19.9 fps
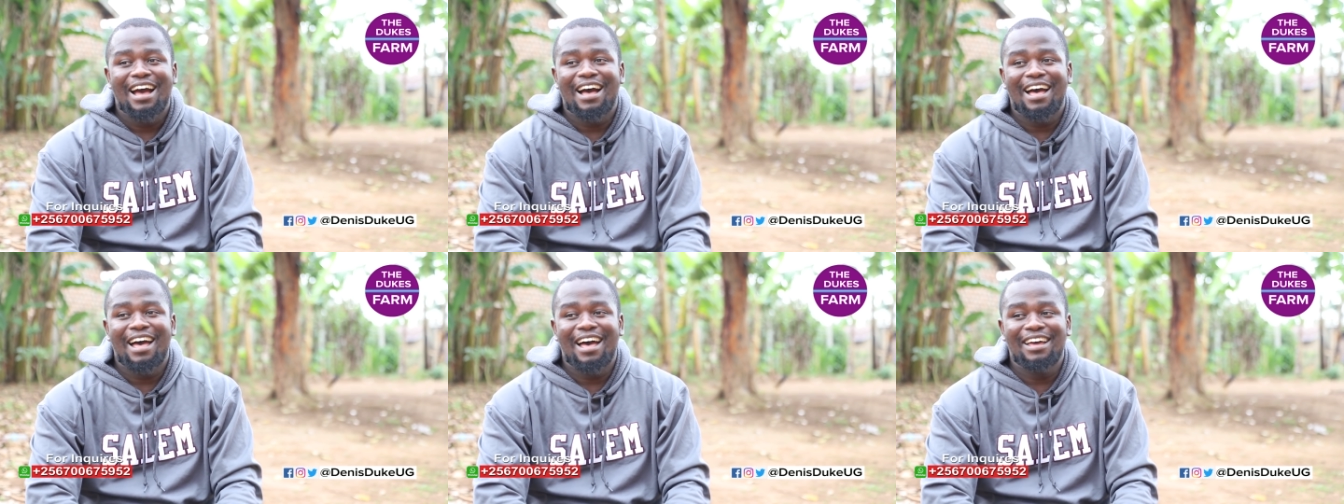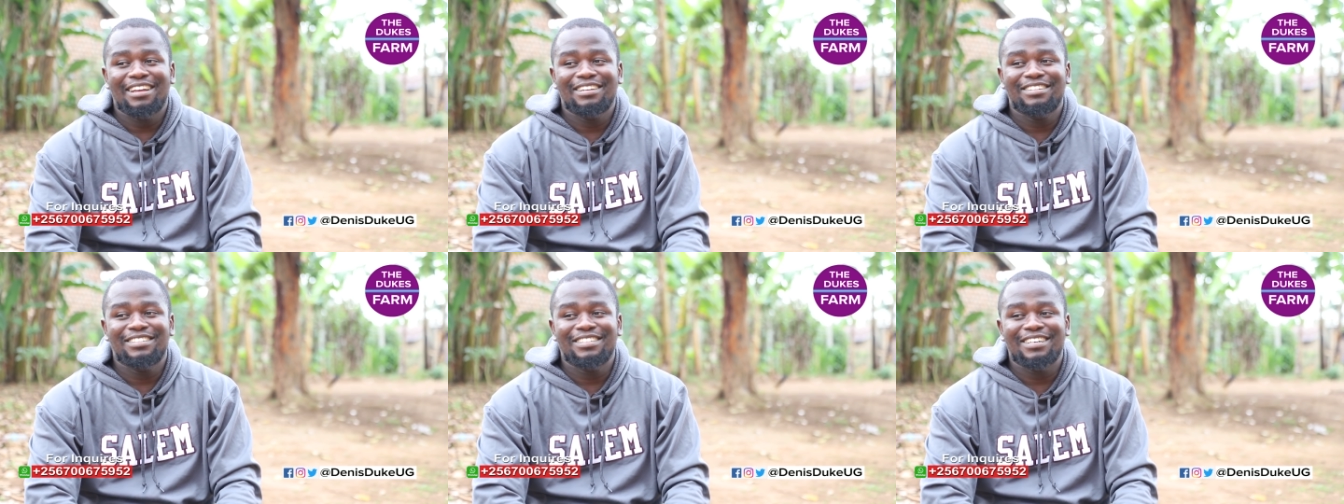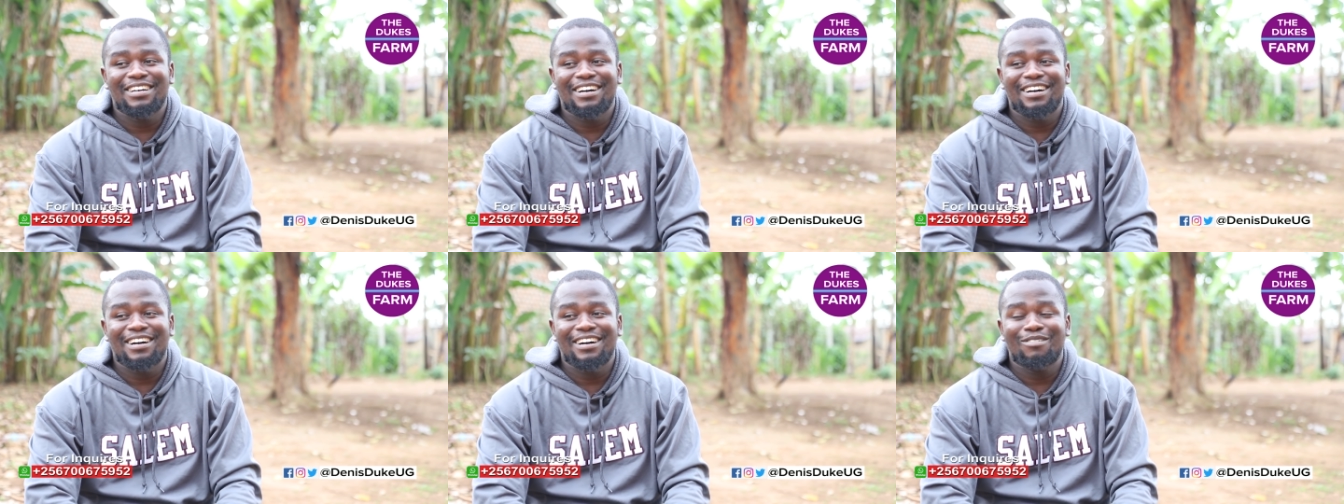
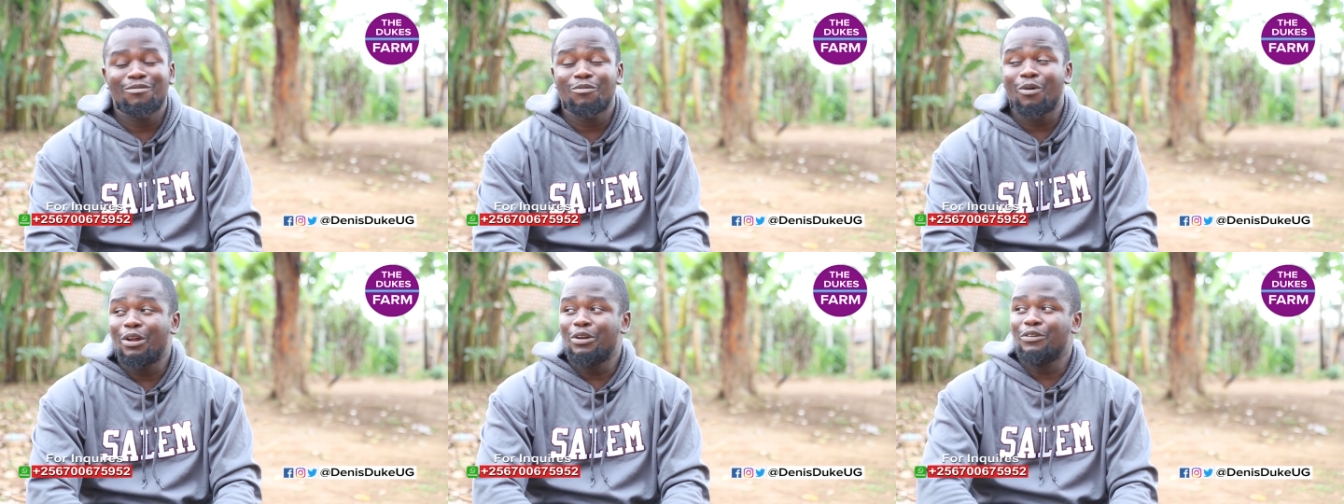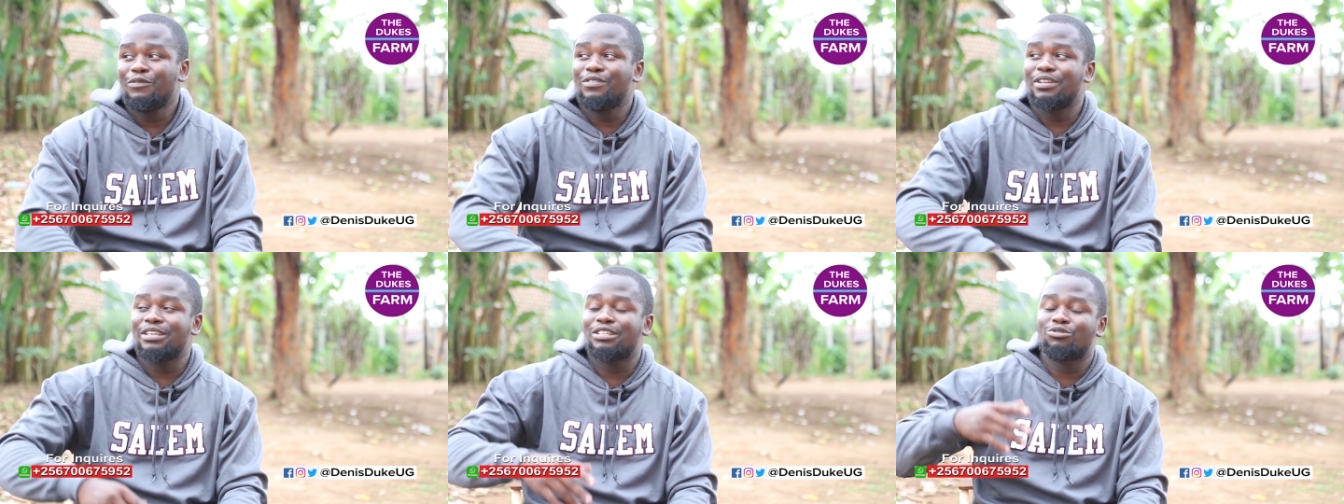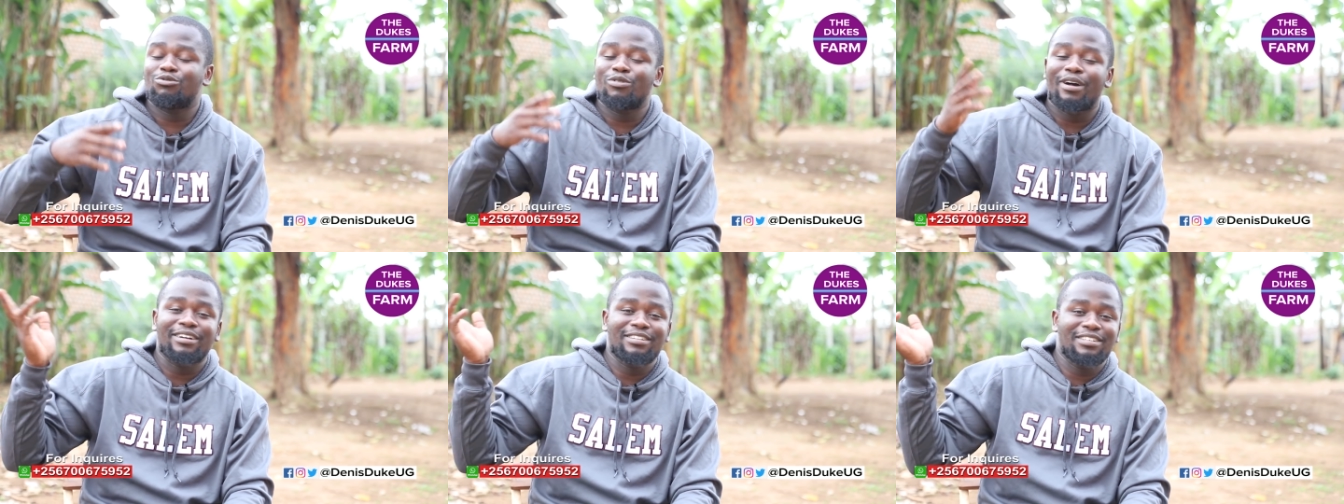And uh, one of the
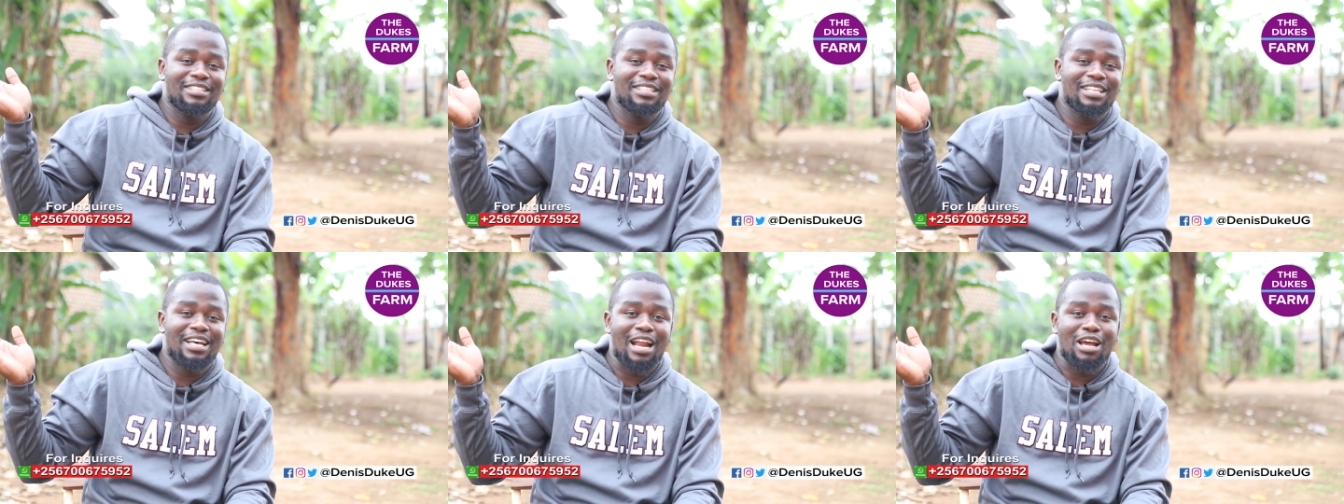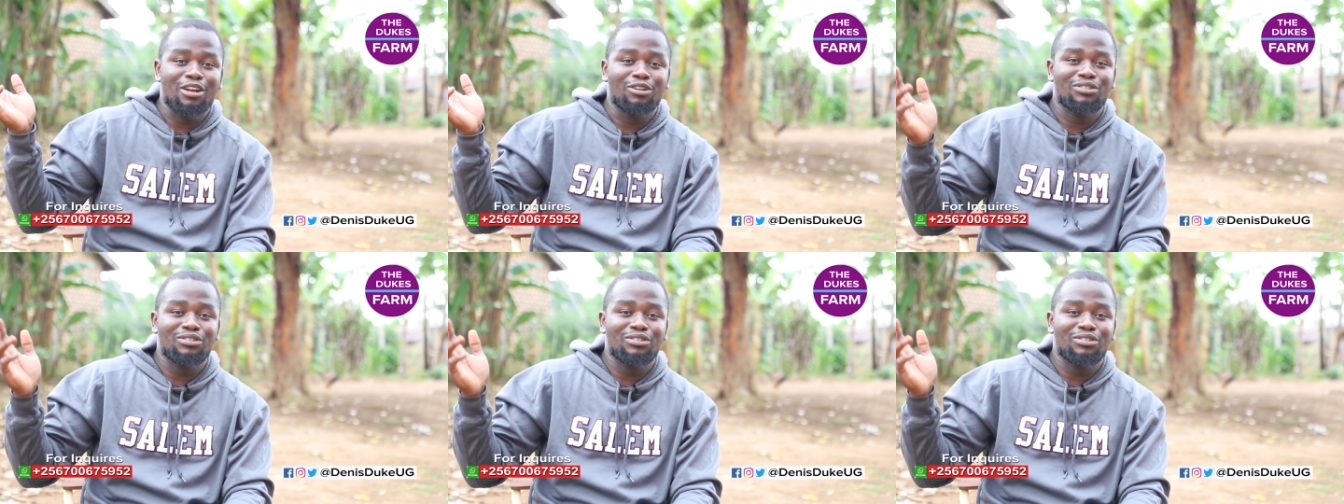structures that I